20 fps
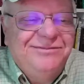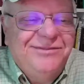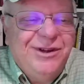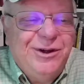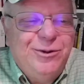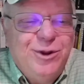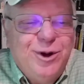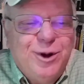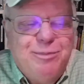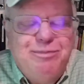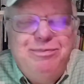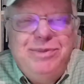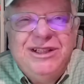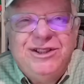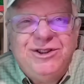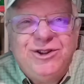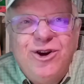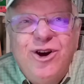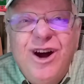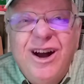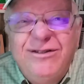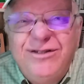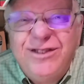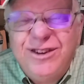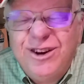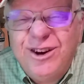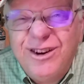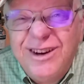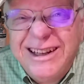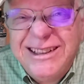They're either pissed
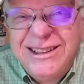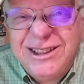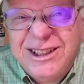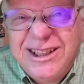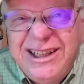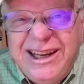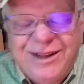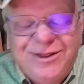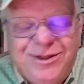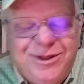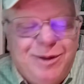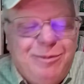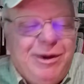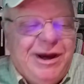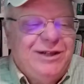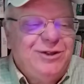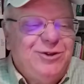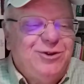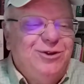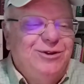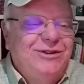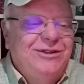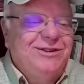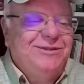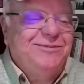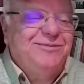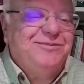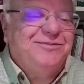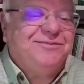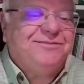off or let's get the bastards.